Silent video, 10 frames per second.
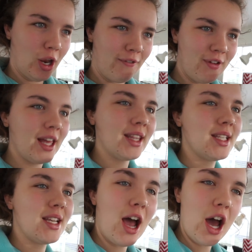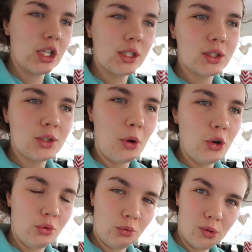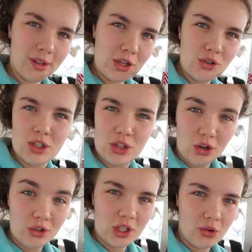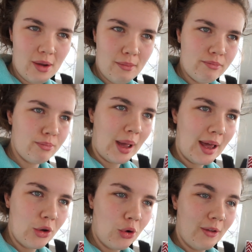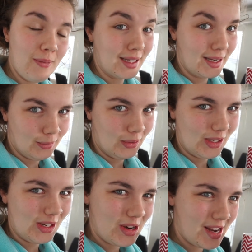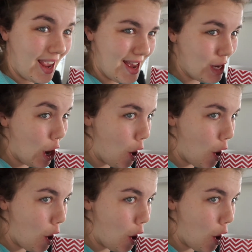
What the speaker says: I feel like there's an unspoken rule that you just don't do it, but all of my teaspoons are dirty and